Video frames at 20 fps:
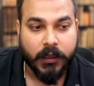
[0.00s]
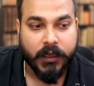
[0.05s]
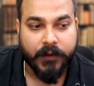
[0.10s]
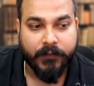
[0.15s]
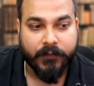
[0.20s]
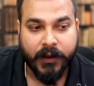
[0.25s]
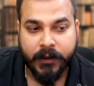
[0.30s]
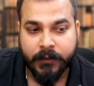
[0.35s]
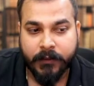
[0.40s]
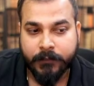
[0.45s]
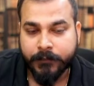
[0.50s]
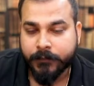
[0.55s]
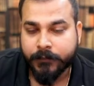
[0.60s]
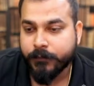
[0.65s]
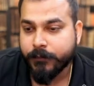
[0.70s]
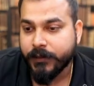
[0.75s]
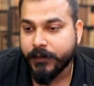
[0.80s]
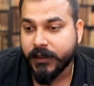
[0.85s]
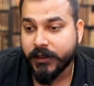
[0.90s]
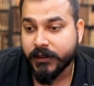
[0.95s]
given
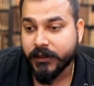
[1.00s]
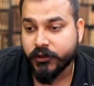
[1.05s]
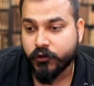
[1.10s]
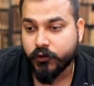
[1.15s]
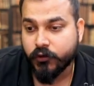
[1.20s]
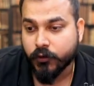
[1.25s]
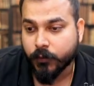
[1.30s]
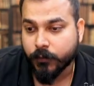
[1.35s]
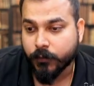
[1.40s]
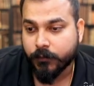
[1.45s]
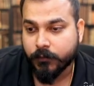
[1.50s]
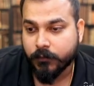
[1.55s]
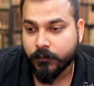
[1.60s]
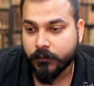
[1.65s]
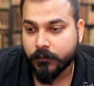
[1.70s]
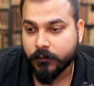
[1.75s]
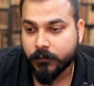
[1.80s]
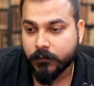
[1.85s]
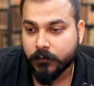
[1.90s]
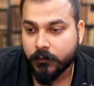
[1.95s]
B is true.
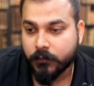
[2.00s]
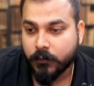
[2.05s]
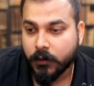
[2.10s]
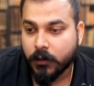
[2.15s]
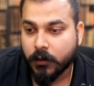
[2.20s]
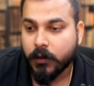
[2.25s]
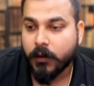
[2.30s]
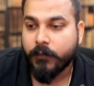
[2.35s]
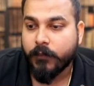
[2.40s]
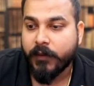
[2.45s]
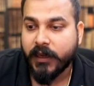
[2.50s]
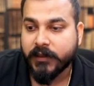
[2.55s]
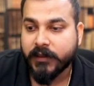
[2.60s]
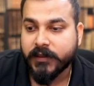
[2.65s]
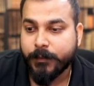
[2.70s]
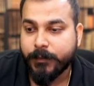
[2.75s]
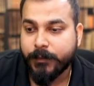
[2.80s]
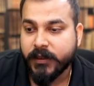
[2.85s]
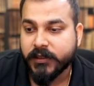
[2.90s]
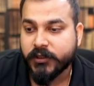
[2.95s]
When I
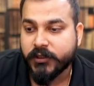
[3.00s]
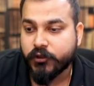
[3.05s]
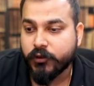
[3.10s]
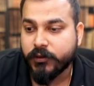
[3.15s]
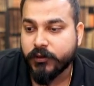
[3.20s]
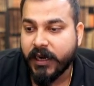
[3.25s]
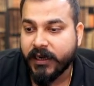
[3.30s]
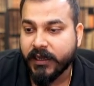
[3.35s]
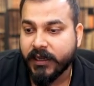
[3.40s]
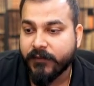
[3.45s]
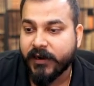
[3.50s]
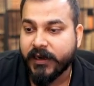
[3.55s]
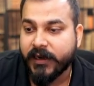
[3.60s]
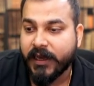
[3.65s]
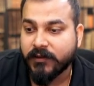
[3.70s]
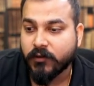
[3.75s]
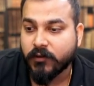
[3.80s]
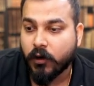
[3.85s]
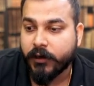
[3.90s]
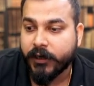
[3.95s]
say B is true, that event
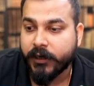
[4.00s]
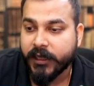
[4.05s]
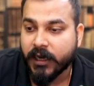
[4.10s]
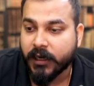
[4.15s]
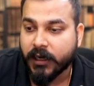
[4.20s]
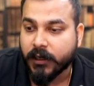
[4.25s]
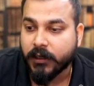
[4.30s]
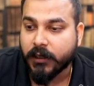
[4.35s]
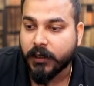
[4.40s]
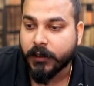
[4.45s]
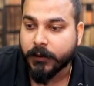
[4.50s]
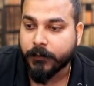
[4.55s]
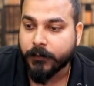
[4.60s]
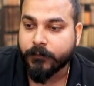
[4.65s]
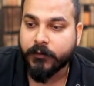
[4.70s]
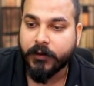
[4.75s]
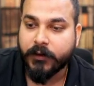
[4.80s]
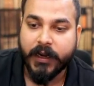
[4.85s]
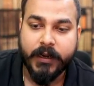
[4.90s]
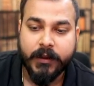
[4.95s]
has already occurred,
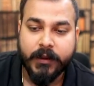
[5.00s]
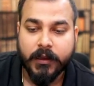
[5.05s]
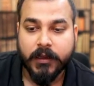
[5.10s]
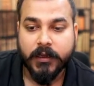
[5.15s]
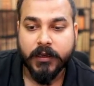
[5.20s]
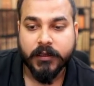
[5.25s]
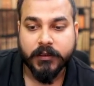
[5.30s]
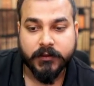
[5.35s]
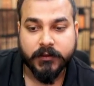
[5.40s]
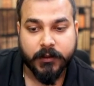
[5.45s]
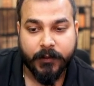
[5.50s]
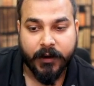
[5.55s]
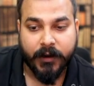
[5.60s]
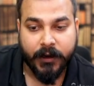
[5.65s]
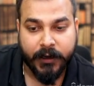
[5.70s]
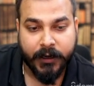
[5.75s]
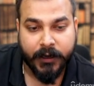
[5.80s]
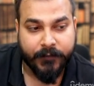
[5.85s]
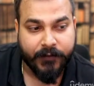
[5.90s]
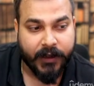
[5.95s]
right?
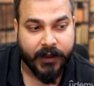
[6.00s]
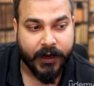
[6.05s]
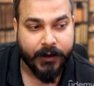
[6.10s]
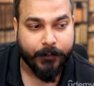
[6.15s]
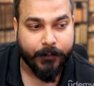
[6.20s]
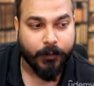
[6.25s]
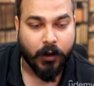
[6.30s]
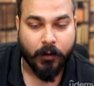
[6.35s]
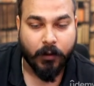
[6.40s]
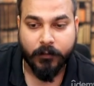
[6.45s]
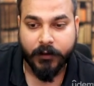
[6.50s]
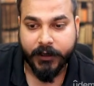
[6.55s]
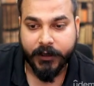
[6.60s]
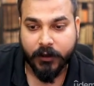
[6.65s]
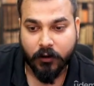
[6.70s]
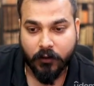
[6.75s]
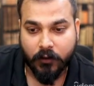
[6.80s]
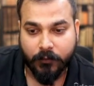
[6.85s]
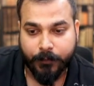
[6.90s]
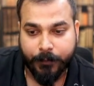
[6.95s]
Similarly, if I write
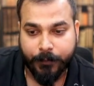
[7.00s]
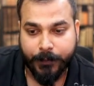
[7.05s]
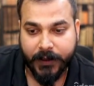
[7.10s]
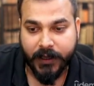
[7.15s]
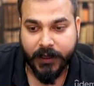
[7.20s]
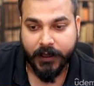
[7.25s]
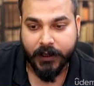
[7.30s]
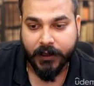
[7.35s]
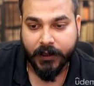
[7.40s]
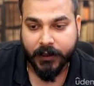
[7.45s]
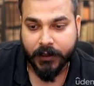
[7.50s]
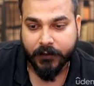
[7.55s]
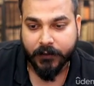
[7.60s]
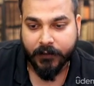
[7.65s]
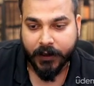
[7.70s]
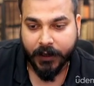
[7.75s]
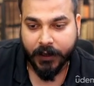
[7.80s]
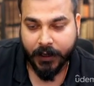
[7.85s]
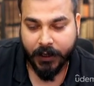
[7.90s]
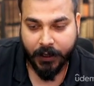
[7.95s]
probability of B
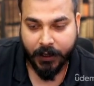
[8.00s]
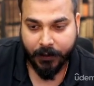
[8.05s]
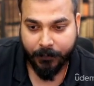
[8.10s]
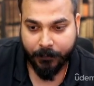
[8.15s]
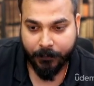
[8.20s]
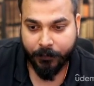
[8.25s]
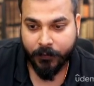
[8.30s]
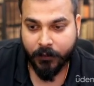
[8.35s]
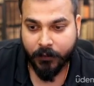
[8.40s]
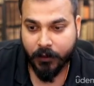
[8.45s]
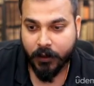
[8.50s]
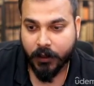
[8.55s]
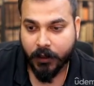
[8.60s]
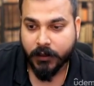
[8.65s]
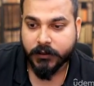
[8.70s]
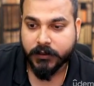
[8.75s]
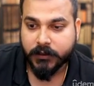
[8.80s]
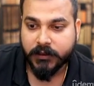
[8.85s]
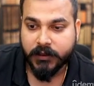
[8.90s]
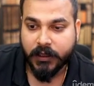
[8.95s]
given A,
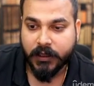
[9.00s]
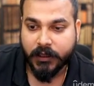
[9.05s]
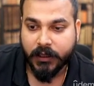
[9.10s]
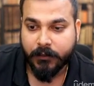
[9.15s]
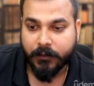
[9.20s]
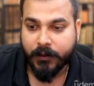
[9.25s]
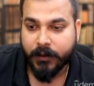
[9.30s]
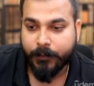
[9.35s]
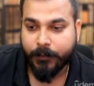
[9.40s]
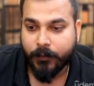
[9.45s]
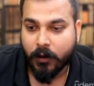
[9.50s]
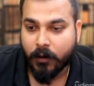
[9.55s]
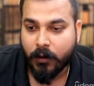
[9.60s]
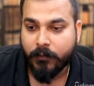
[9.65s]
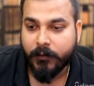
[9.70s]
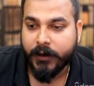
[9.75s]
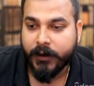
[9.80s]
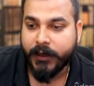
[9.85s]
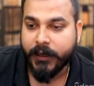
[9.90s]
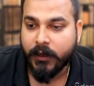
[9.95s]
this is nothing but
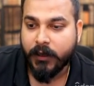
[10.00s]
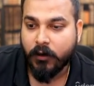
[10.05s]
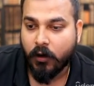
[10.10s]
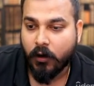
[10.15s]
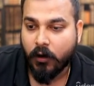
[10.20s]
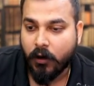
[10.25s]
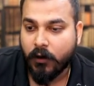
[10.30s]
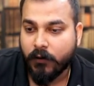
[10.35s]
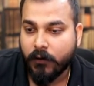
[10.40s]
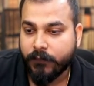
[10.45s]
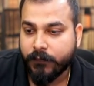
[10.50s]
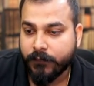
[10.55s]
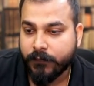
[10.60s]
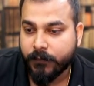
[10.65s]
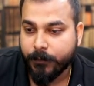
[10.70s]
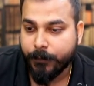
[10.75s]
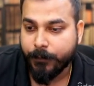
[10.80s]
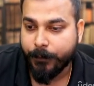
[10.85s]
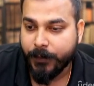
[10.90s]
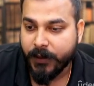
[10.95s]
probability
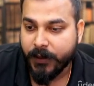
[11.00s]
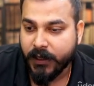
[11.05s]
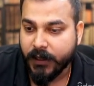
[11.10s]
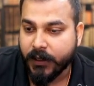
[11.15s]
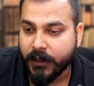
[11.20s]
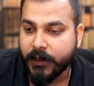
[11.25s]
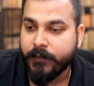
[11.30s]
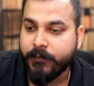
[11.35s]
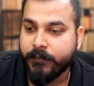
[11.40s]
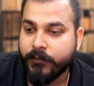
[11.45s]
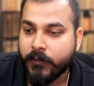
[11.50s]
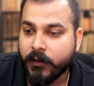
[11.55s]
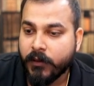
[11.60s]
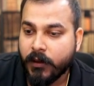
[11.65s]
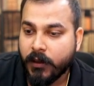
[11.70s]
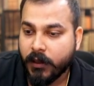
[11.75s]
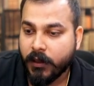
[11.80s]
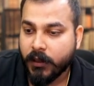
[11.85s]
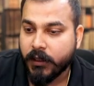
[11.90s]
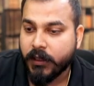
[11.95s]
of B
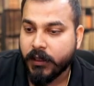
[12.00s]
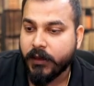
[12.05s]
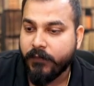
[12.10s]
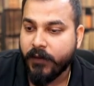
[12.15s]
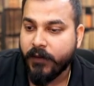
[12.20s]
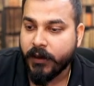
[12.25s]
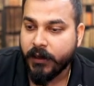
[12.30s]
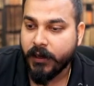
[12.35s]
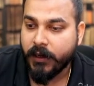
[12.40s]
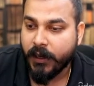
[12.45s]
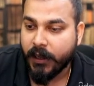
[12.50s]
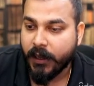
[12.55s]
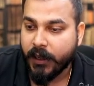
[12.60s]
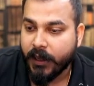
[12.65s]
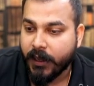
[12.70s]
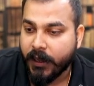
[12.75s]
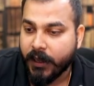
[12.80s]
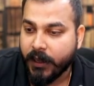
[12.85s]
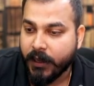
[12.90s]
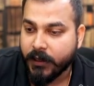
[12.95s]
given
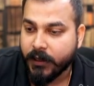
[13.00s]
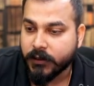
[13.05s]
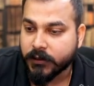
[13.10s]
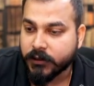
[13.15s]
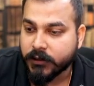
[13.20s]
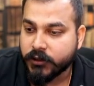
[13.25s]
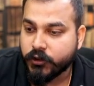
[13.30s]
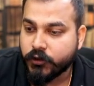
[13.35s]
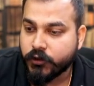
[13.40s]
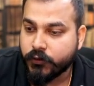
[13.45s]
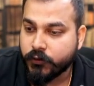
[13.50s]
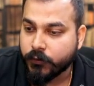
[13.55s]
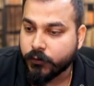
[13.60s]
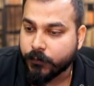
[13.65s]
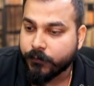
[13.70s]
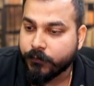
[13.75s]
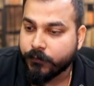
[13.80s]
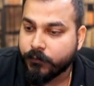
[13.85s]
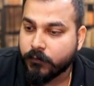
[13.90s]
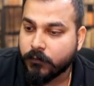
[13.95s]
A is
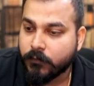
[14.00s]
true,